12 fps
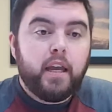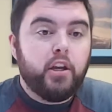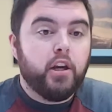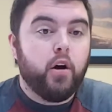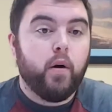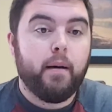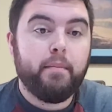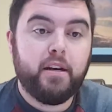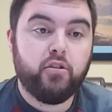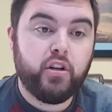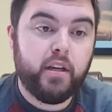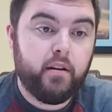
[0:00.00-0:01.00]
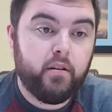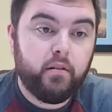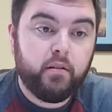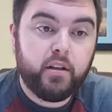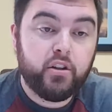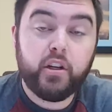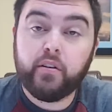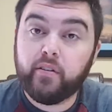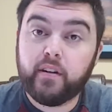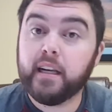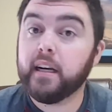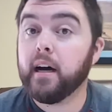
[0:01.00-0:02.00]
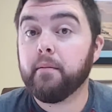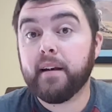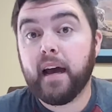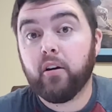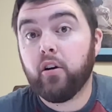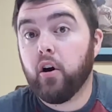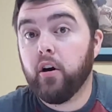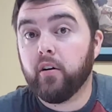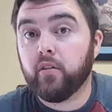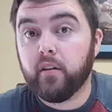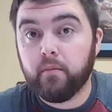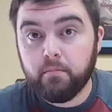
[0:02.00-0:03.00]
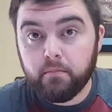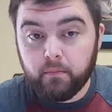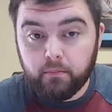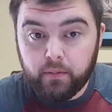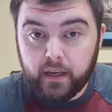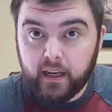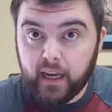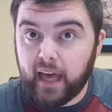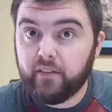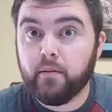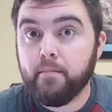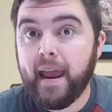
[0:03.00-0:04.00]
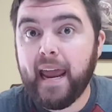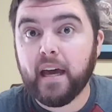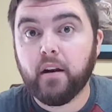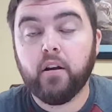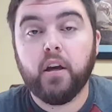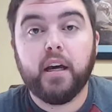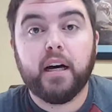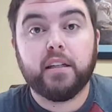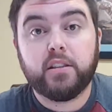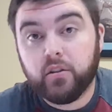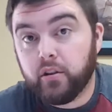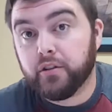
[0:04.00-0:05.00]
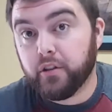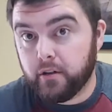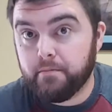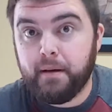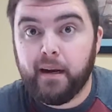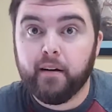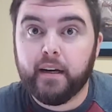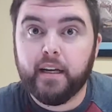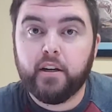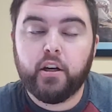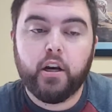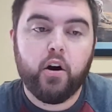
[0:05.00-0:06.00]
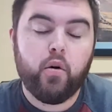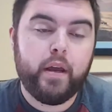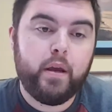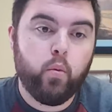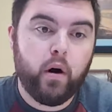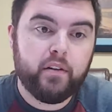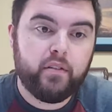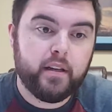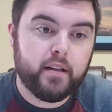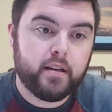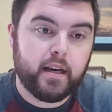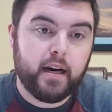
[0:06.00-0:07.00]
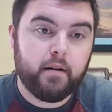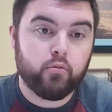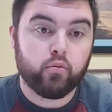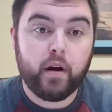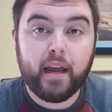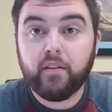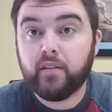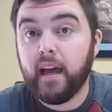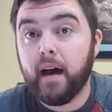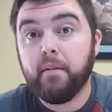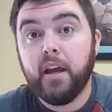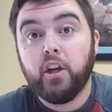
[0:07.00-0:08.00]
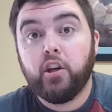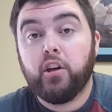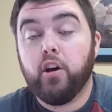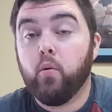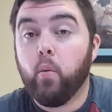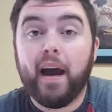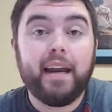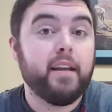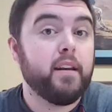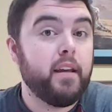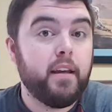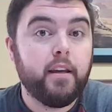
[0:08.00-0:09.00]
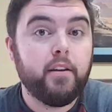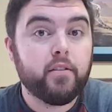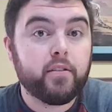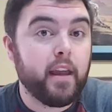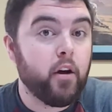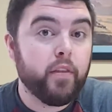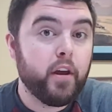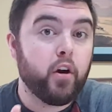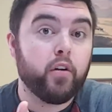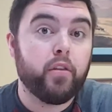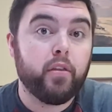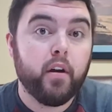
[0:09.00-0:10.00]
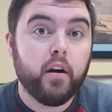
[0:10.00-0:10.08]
Jesus didn't come down to earth and be as a man until a certain period. He wasn't raised up. Why did he stay on the earth?